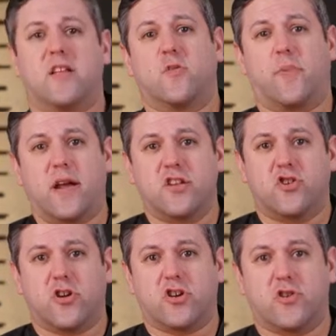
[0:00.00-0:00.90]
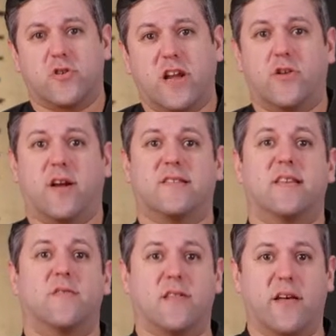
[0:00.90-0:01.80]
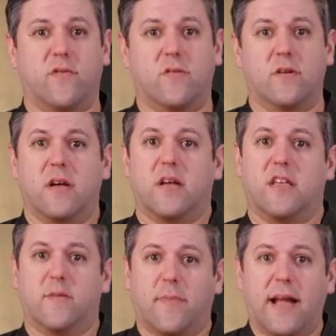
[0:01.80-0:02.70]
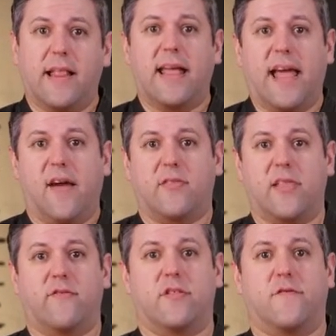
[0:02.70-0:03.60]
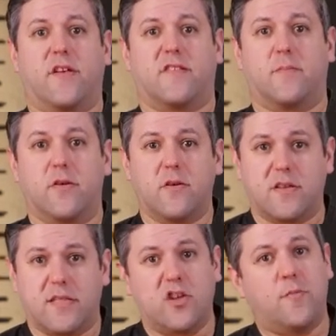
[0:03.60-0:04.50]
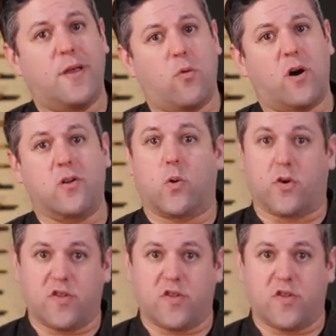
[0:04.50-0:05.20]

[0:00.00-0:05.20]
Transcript: on your body structure and your activity level, you might not have the level of flexibility that you may want or